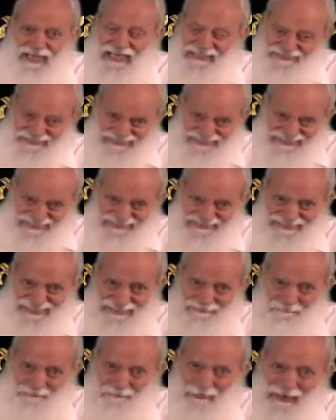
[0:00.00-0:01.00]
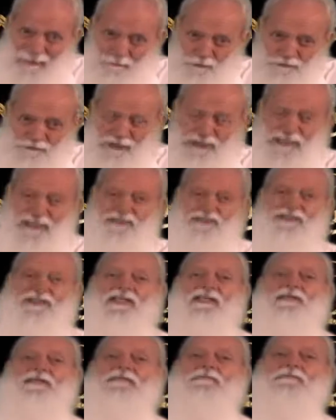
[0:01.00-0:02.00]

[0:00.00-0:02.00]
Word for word: as the King James Bible says,